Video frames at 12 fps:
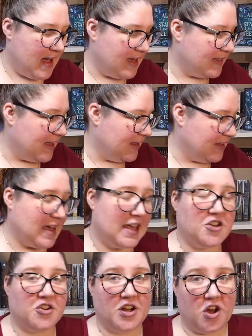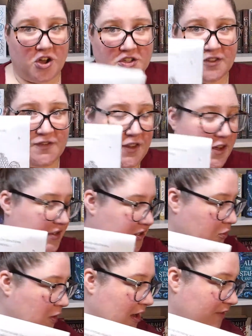And then again, you're going to also fill out a
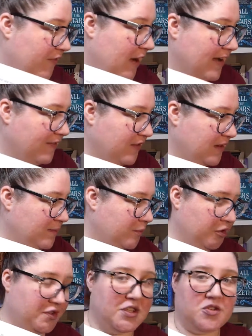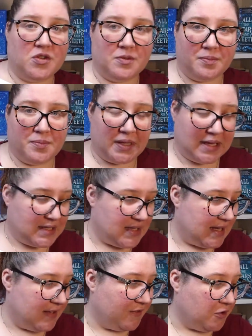square for every book that you complete.
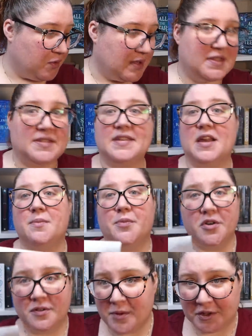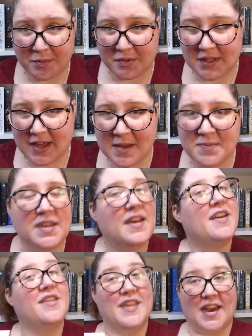And if you read the same book multiple times,
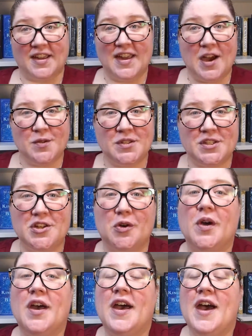that counts too.